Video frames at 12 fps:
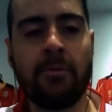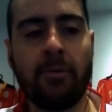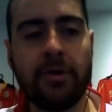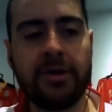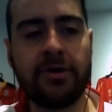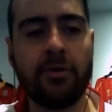
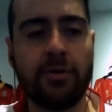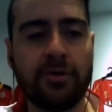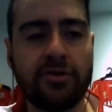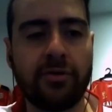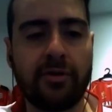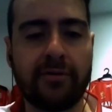What are your
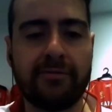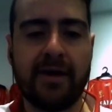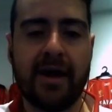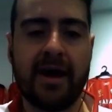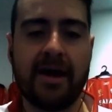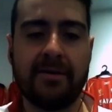sort of
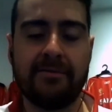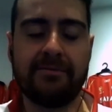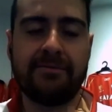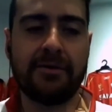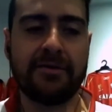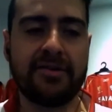uh,
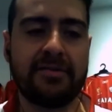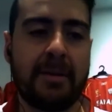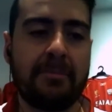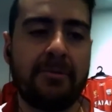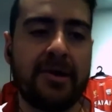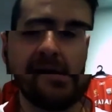fondest
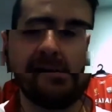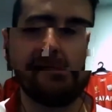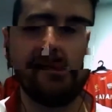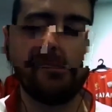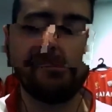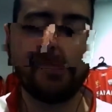memories of,
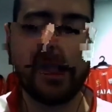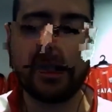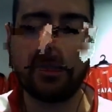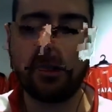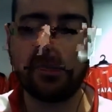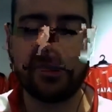of,
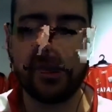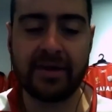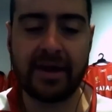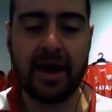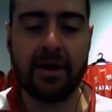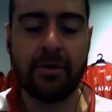playing alongside
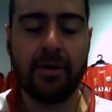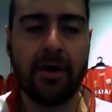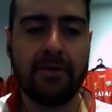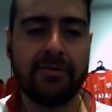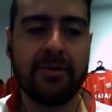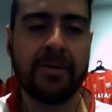Carl
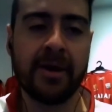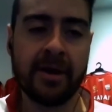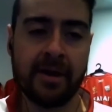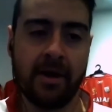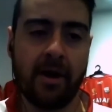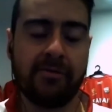over,
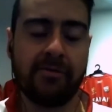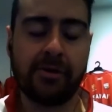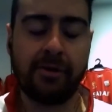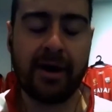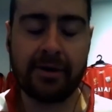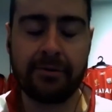over a
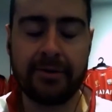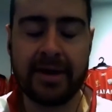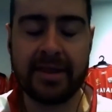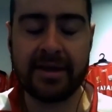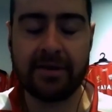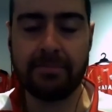great
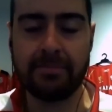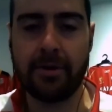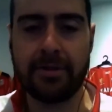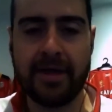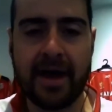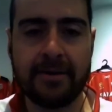career that you
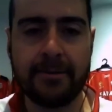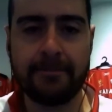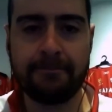both had?